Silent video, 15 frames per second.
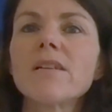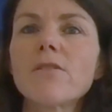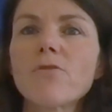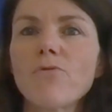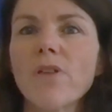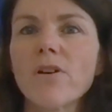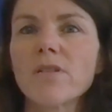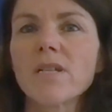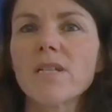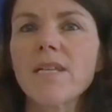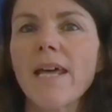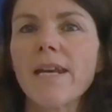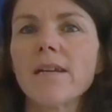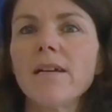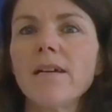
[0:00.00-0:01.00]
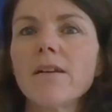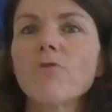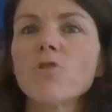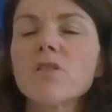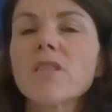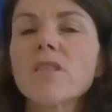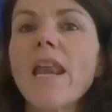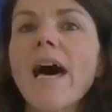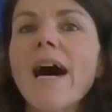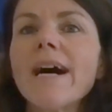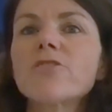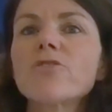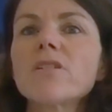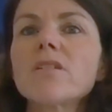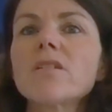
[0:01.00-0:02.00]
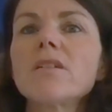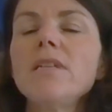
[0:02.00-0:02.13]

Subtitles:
in 2010. It was the largest